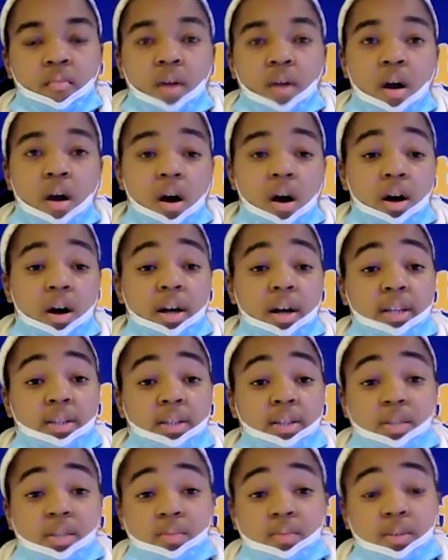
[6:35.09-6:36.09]

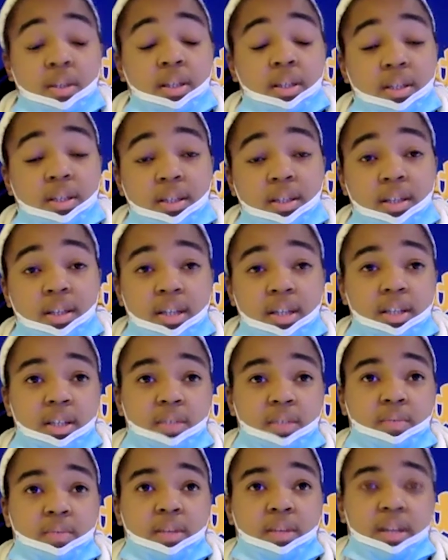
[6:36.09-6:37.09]
It's
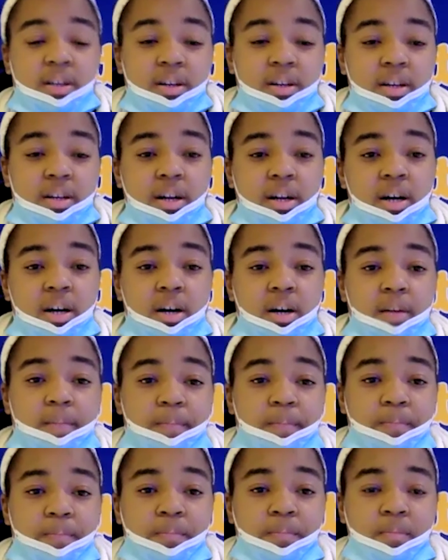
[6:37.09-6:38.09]
really good.
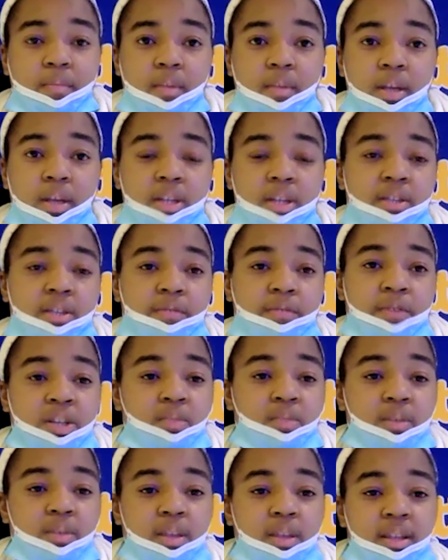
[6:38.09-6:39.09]
It's the first
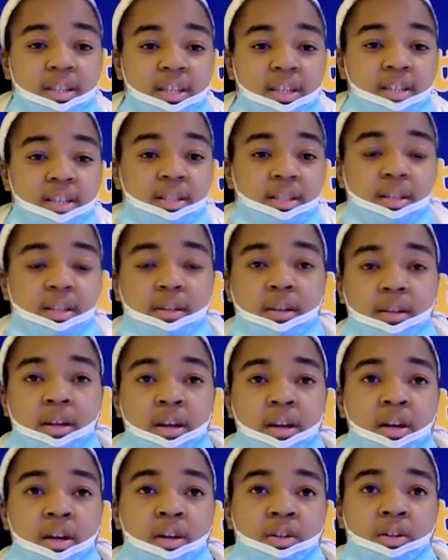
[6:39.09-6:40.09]
win of the season.
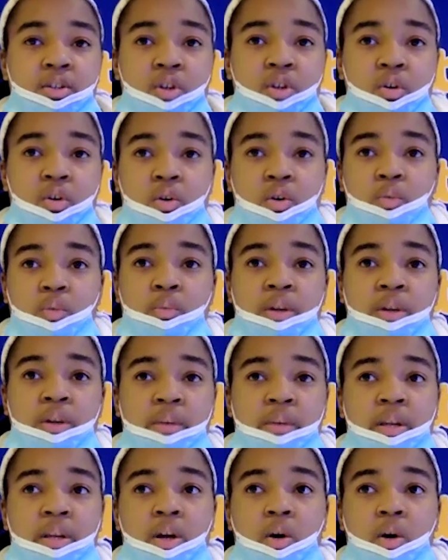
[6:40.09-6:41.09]
So we
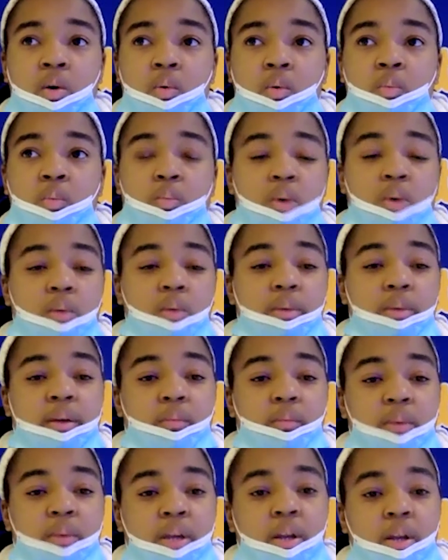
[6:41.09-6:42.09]
know what
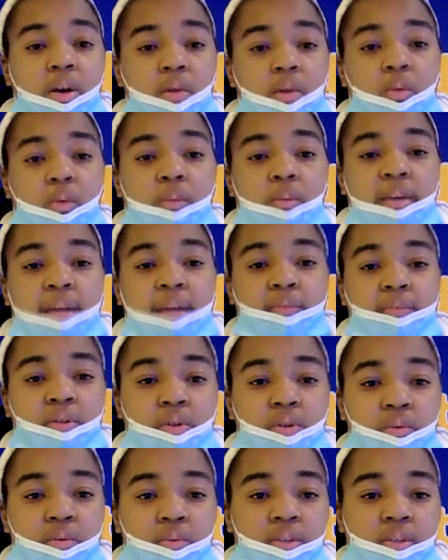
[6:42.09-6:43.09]
we have to
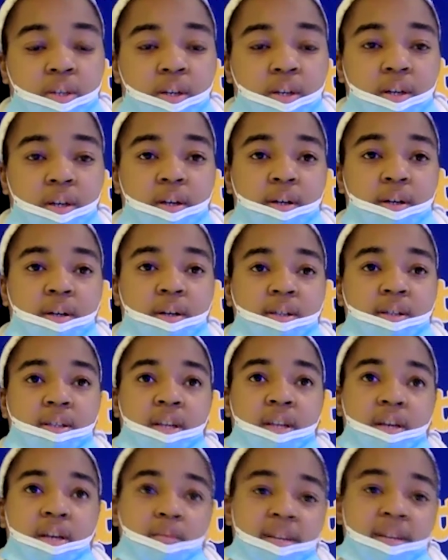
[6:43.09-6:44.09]
do to
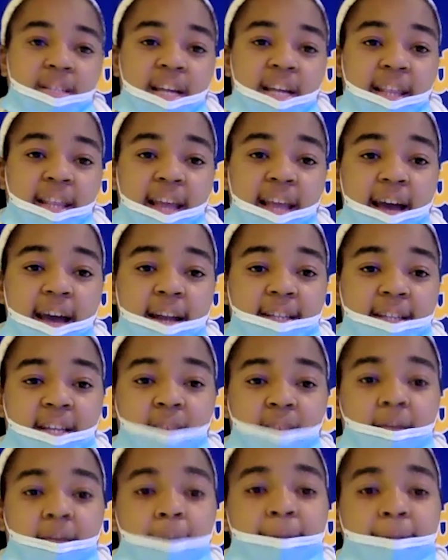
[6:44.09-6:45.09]
get wins like that. It's gonna
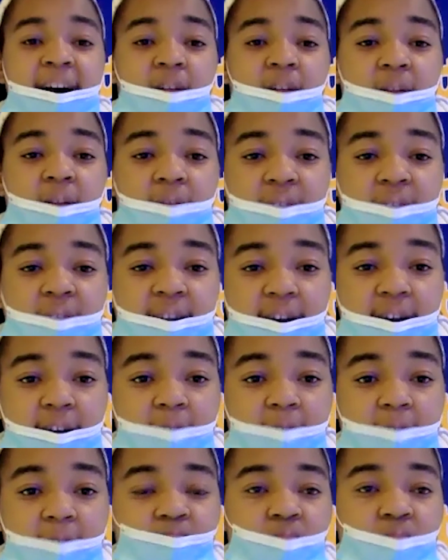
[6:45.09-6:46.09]
be a battle every night.
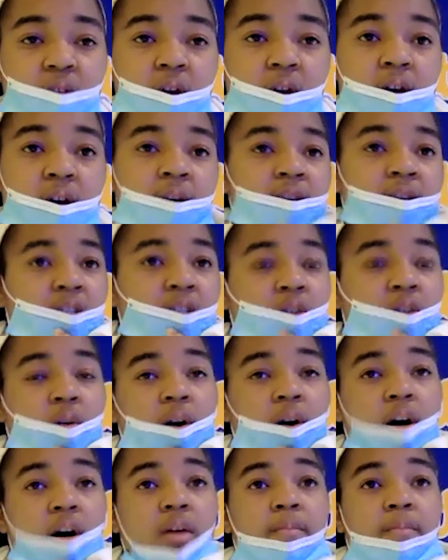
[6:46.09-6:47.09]

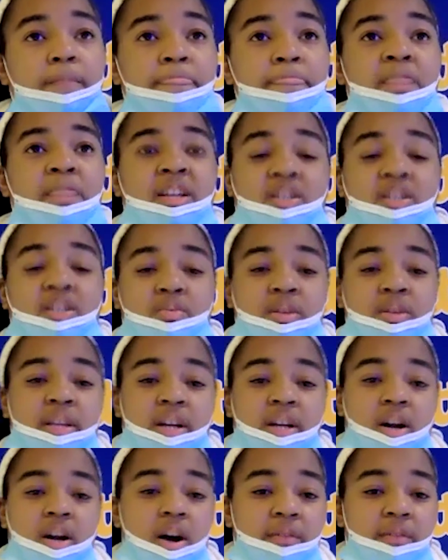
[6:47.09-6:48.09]
So it's really a
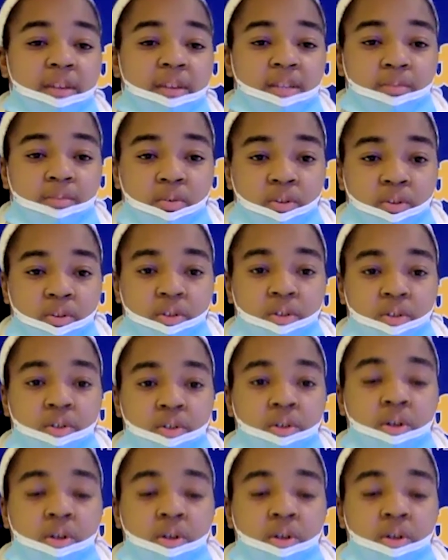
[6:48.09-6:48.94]
confidence booster.